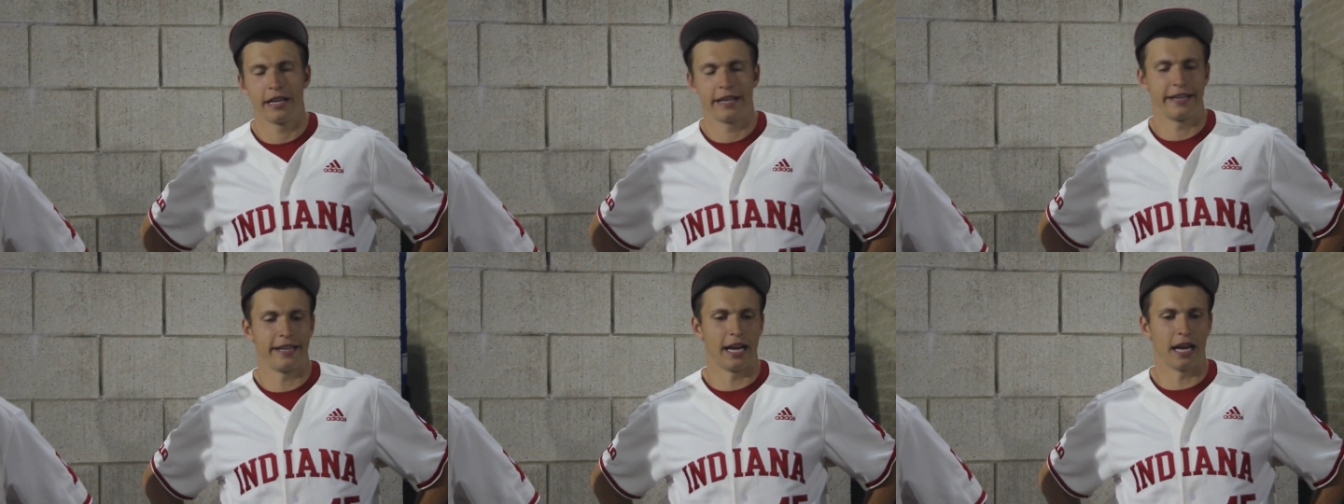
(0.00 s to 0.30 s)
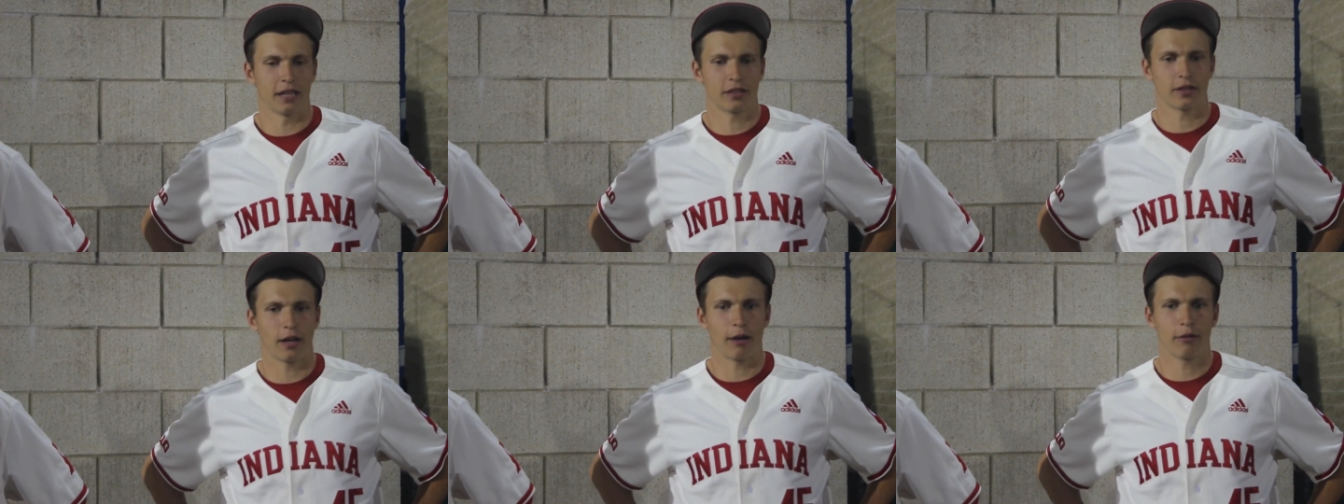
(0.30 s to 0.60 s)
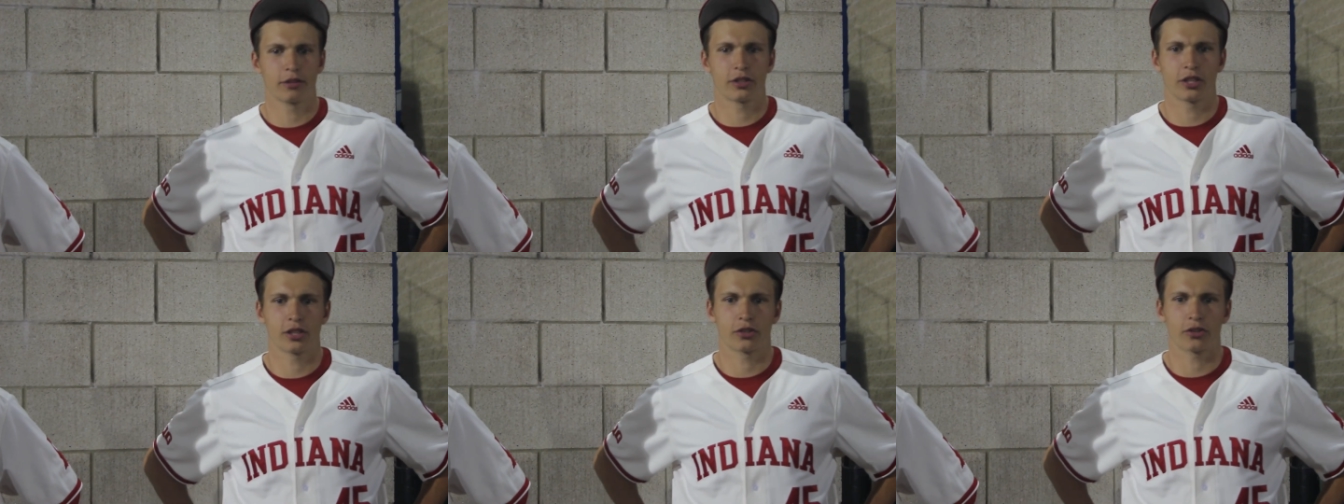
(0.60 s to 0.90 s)
Yeah, so I
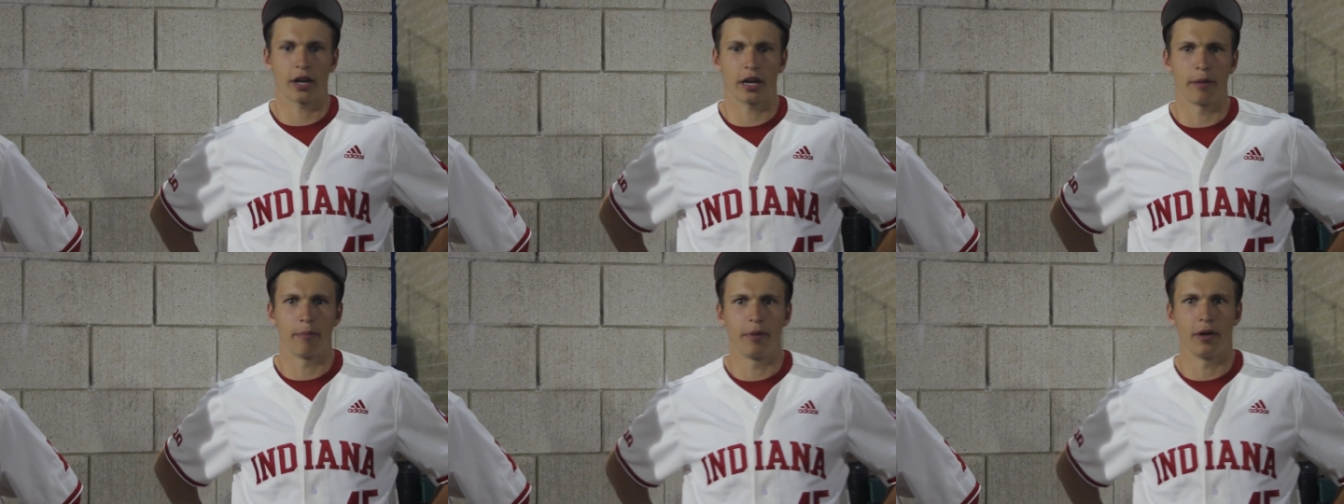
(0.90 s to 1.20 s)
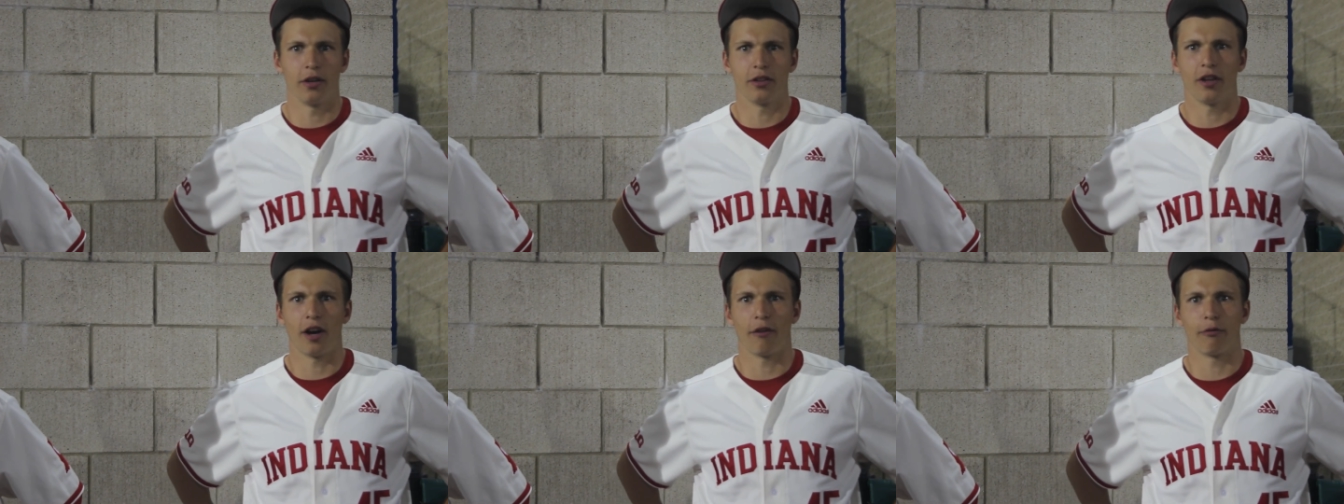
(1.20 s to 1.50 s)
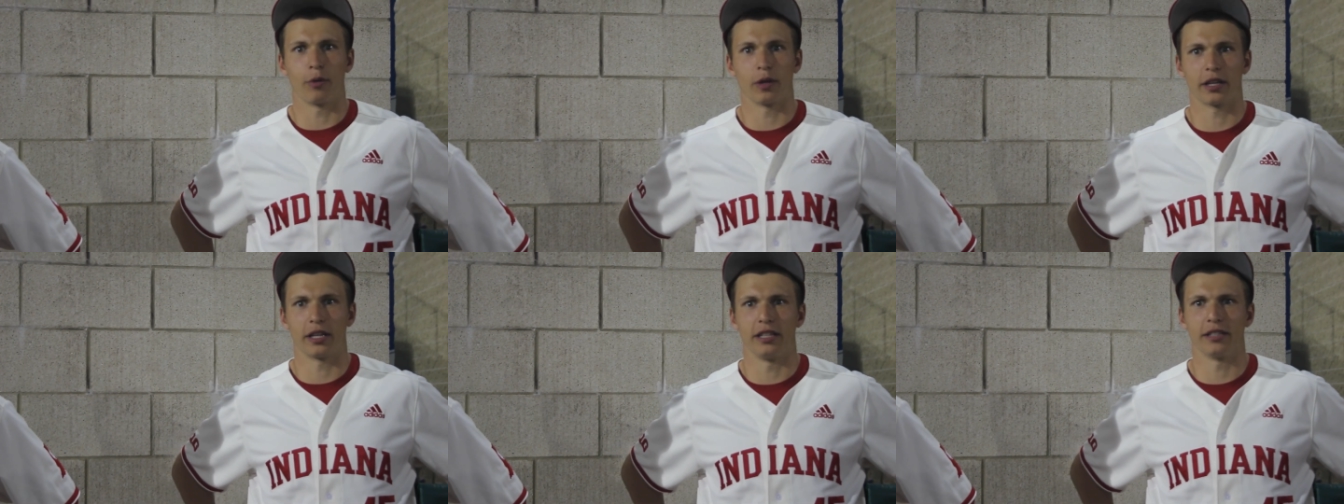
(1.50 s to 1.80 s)
was just trying to build off
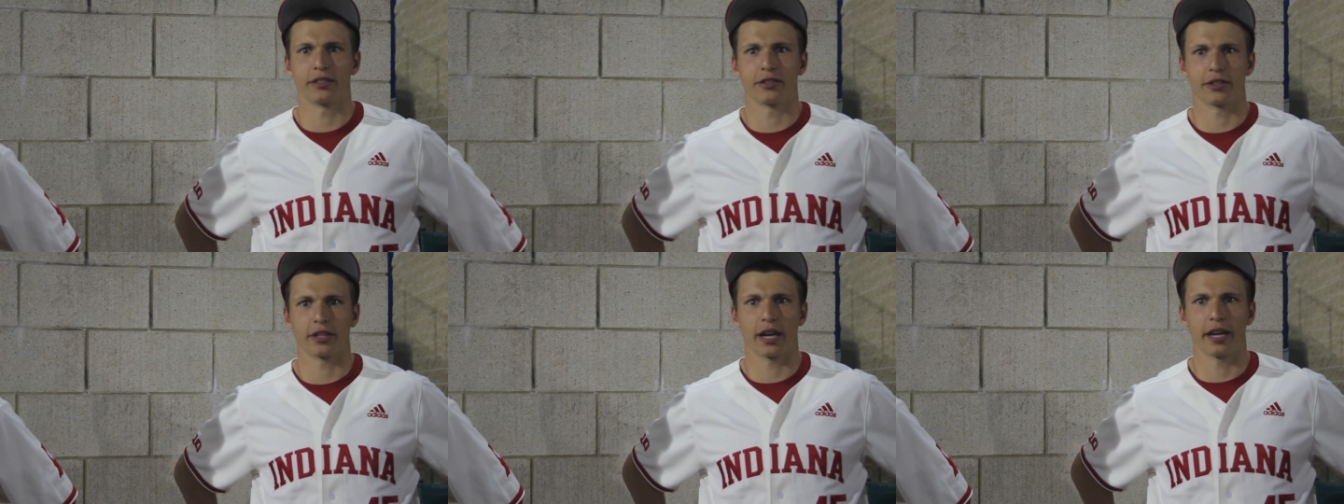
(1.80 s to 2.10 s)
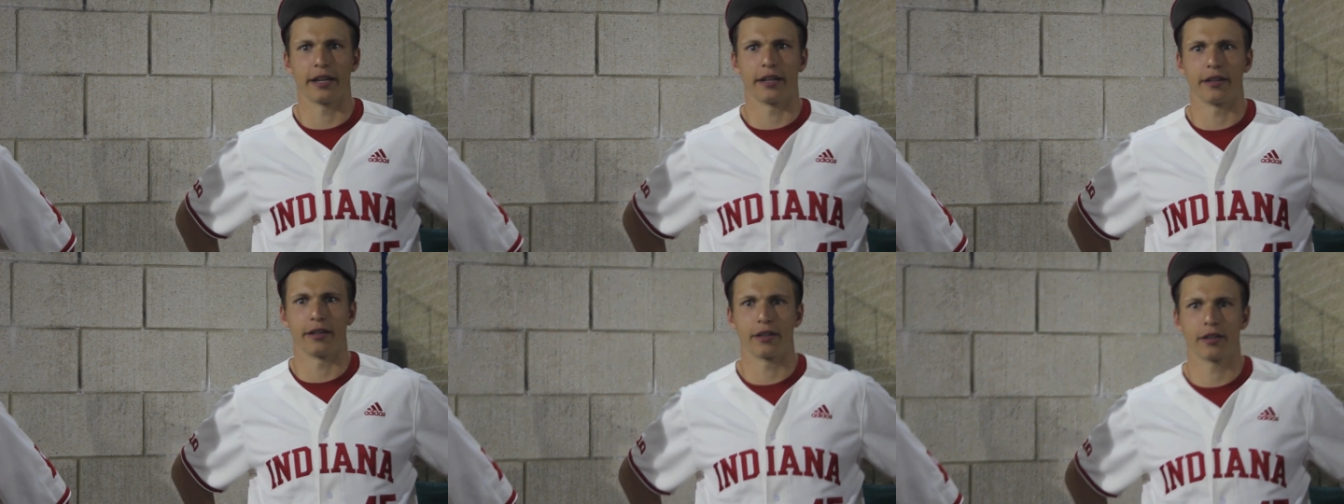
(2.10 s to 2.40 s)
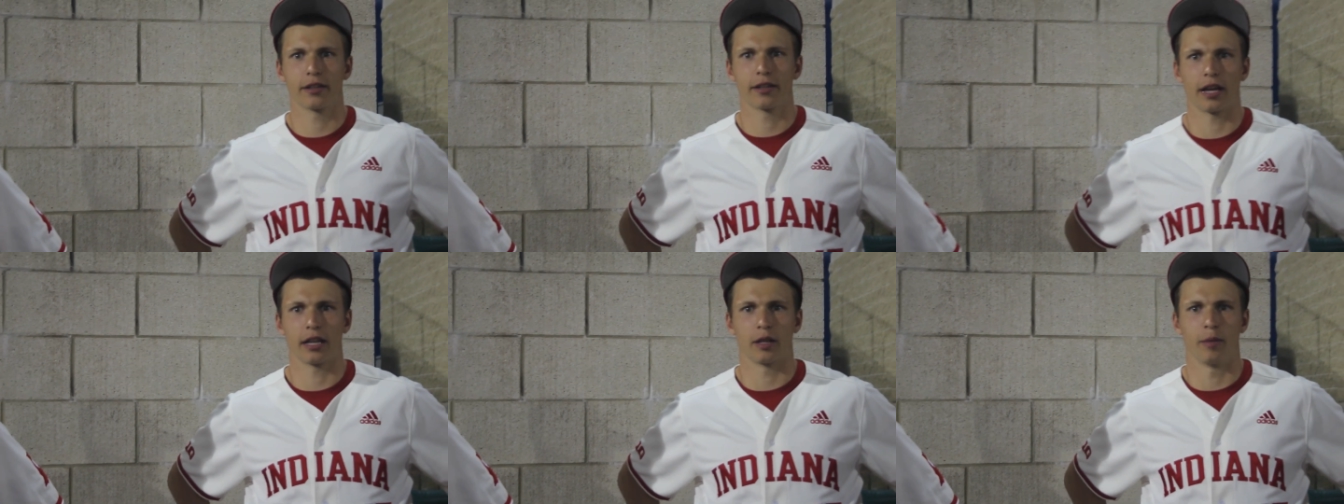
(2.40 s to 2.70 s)
what Keister kind
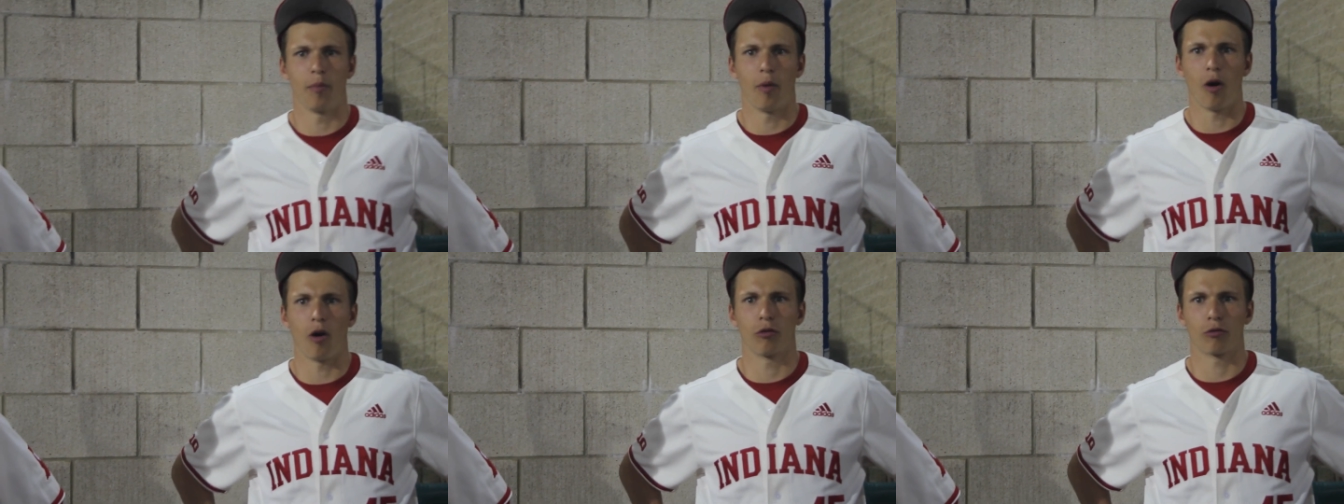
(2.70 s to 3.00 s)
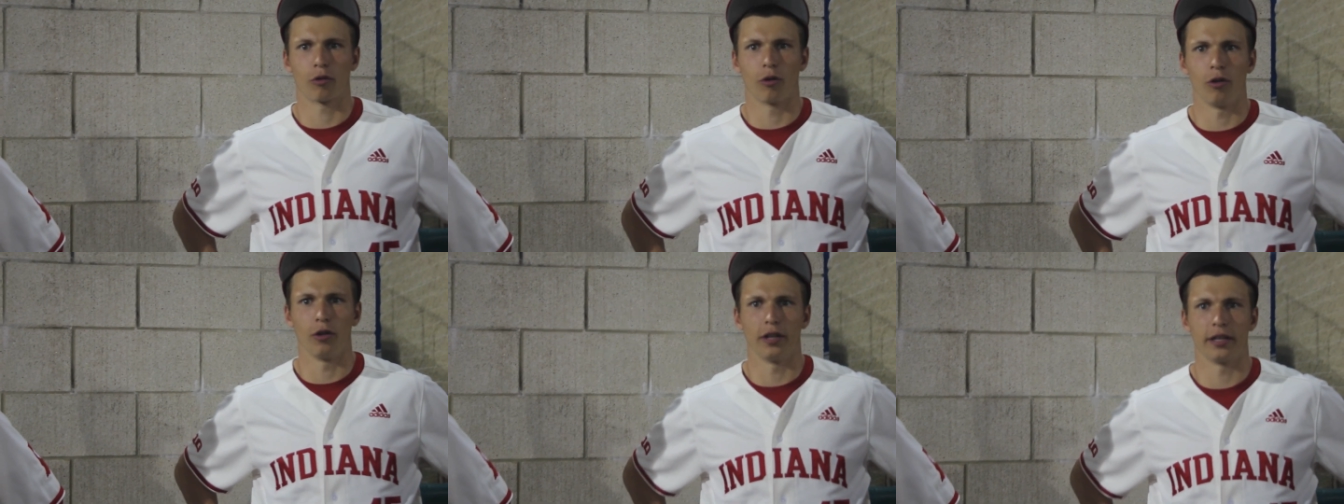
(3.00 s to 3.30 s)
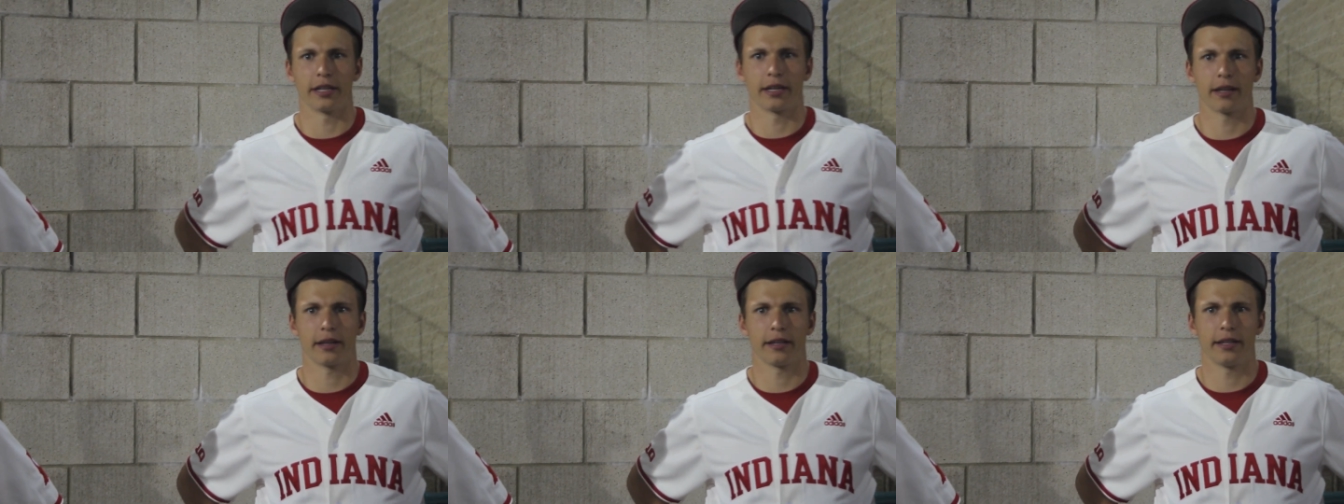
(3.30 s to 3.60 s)
of got the ball rolling.